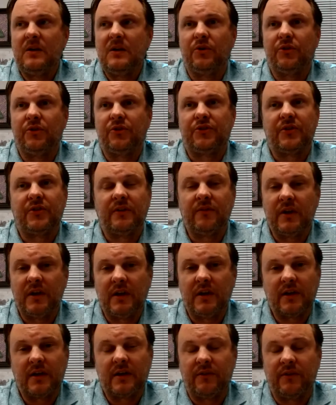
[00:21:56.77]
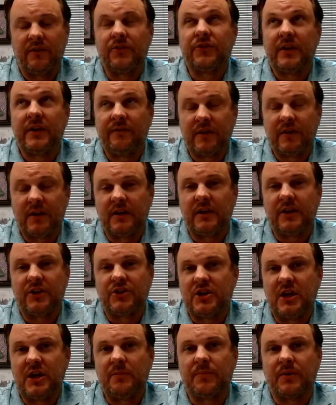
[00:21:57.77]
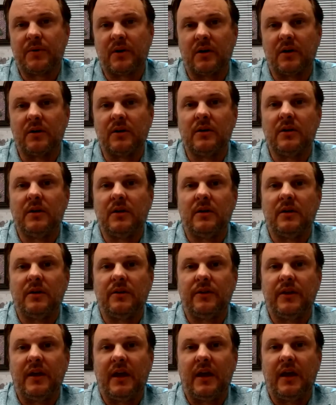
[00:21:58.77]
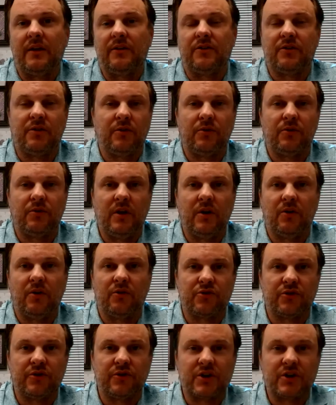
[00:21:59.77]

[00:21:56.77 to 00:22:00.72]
it was significantly cheaper than to